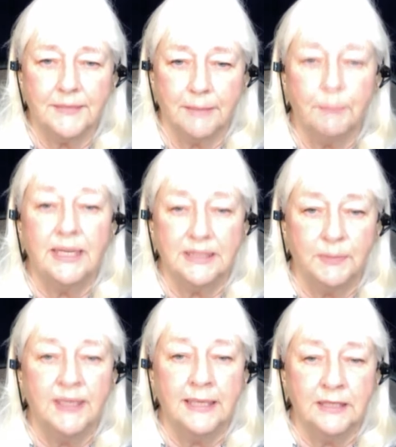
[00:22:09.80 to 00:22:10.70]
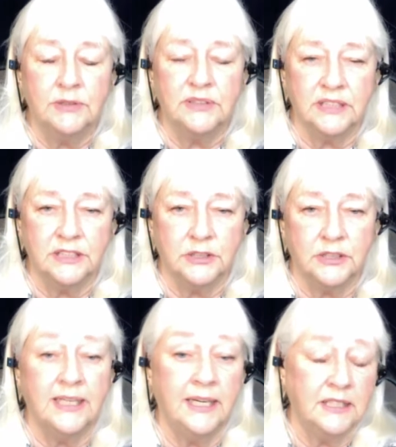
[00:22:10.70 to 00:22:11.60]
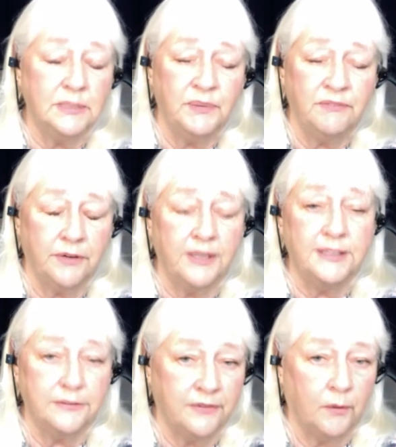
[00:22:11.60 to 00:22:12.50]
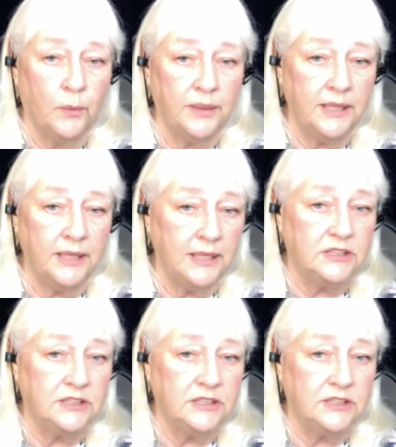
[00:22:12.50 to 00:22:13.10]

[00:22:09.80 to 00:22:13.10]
it's been an interesting journey, and it's been very different with